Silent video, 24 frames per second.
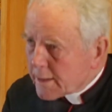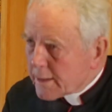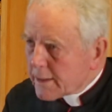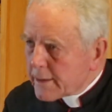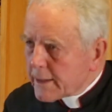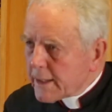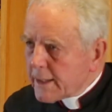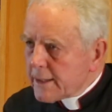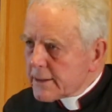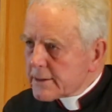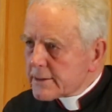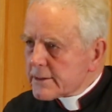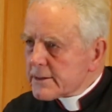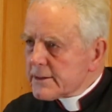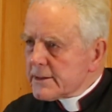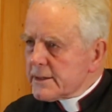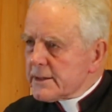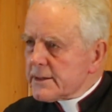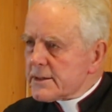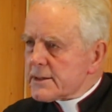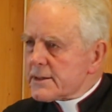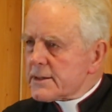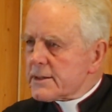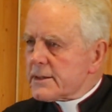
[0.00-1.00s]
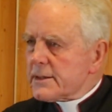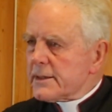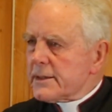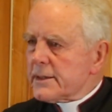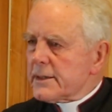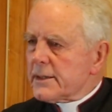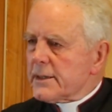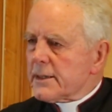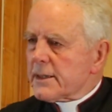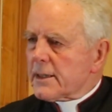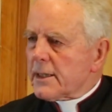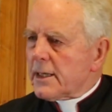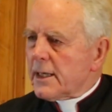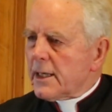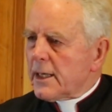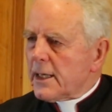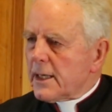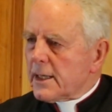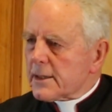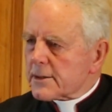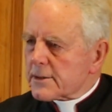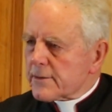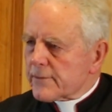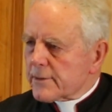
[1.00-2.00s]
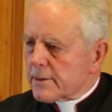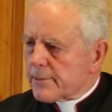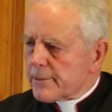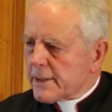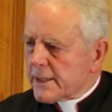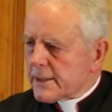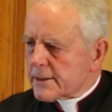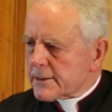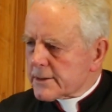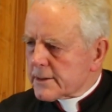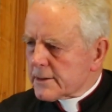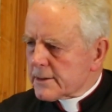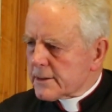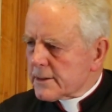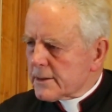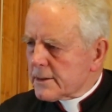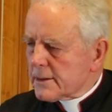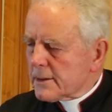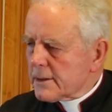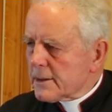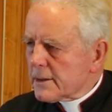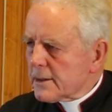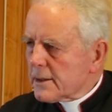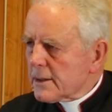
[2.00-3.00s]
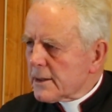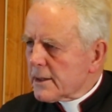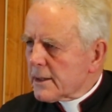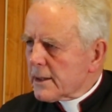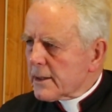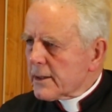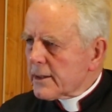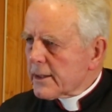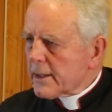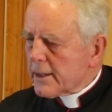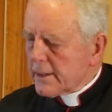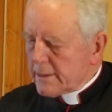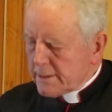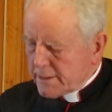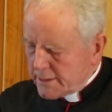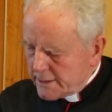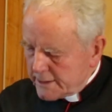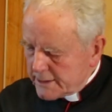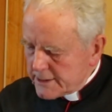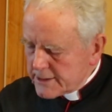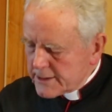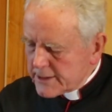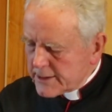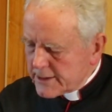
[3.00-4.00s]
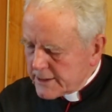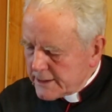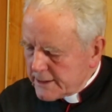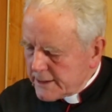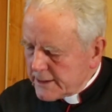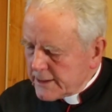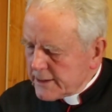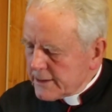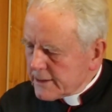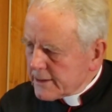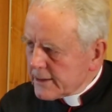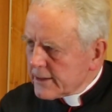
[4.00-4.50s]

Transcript: That is the heart of the matter. That is the